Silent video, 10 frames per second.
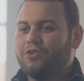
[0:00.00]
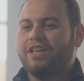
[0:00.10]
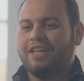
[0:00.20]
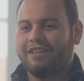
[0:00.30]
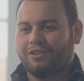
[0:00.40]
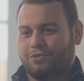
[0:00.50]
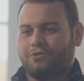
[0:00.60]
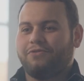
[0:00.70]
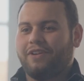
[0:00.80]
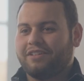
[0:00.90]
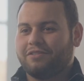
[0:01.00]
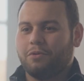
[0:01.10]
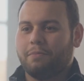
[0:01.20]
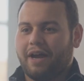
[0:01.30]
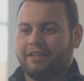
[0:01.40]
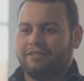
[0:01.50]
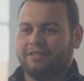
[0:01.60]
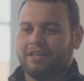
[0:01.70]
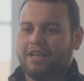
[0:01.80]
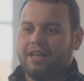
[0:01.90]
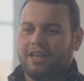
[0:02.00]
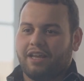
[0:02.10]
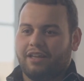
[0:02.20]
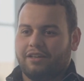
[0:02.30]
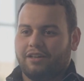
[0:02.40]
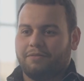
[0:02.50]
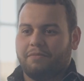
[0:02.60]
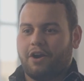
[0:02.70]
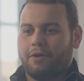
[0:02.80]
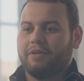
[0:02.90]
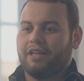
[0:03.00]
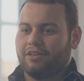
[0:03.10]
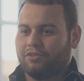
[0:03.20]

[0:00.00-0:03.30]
you need that sort of flexible mindset in an environment like a